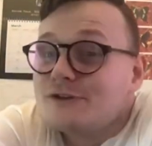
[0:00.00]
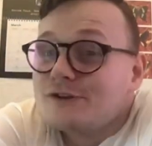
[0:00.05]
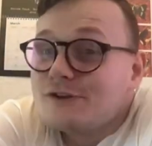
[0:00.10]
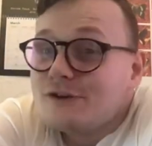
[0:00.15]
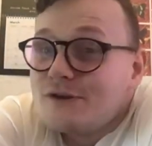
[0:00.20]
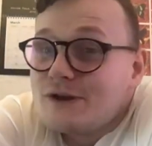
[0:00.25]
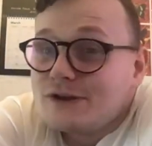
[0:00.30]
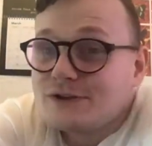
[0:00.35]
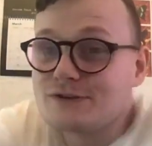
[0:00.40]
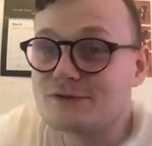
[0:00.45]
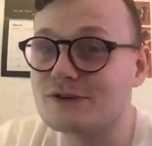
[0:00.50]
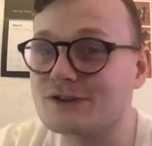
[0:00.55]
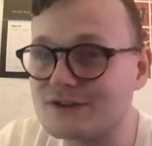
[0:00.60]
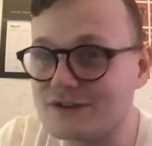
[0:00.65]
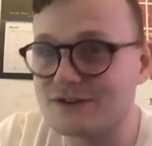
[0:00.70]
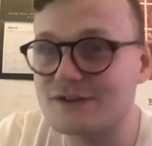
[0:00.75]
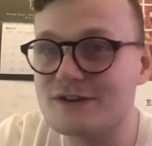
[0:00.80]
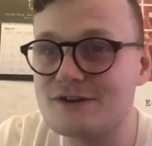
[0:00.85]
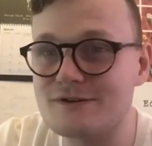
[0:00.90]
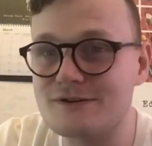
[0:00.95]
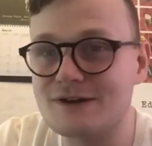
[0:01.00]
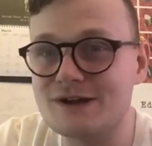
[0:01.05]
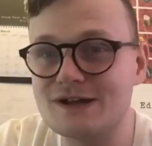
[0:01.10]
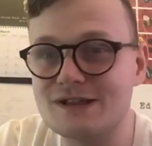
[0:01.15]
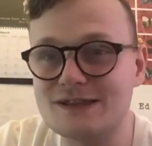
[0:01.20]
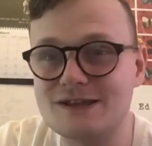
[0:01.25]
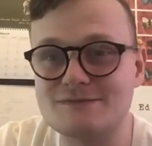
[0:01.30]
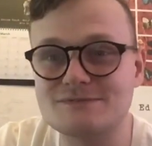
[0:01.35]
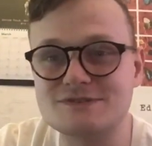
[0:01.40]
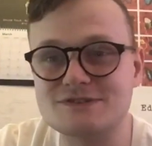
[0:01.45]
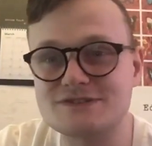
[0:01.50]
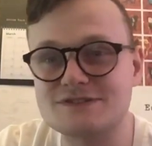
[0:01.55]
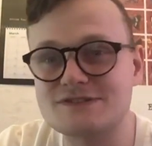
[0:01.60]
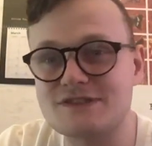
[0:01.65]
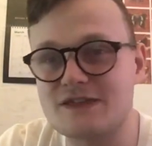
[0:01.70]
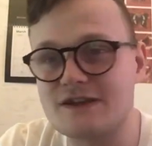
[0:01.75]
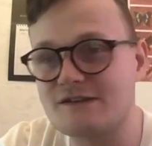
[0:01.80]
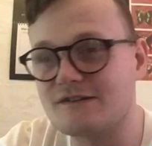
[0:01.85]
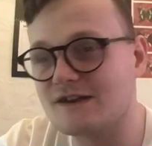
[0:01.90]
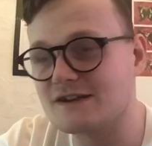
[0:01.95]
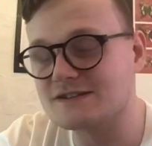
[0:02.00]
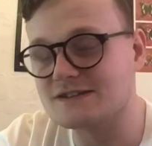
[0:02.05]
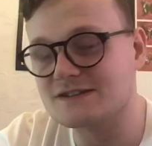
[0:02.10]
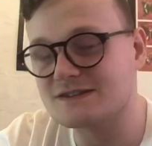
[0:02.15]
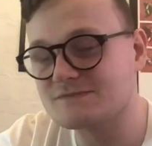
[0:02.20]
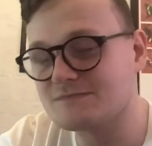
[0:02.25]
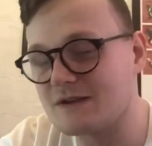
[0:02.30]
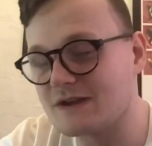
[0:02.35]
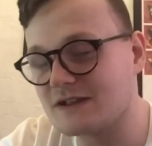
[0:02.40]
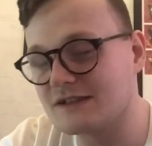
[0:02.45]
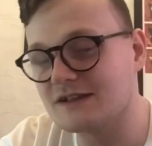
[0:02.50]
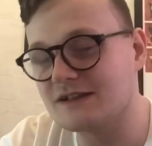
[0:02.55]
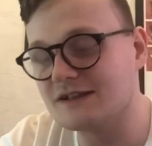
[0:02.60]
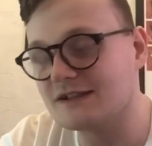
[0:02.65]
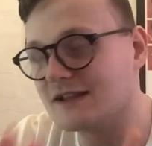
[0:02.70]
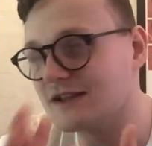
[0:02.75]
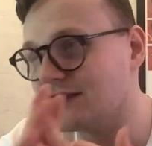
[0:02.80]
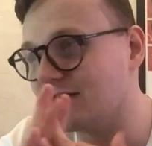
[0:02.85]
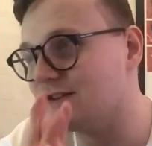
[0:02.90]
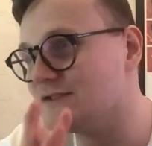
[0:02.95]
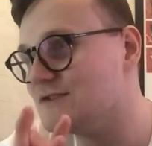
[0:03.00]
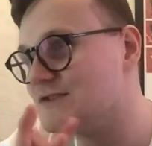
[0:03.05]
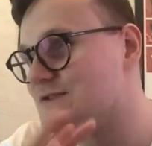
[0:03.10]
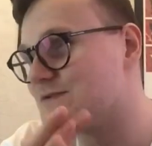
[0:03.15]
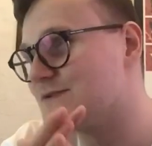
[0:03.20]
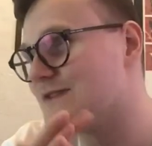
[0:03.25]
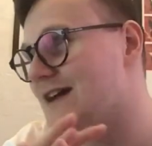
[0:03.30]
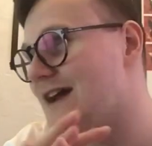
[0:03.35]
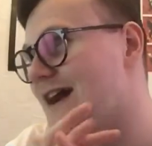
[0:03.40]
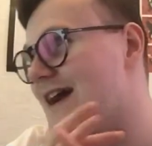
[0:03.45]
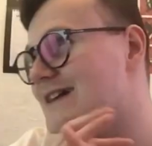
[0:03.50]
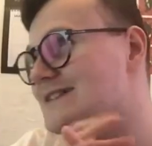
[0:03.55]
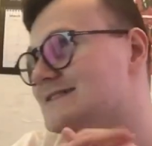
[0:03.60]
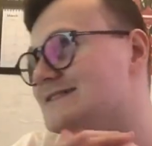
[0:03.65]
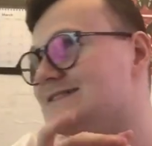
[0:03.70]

not know. I'm just theorizing and speculating like usual, guys.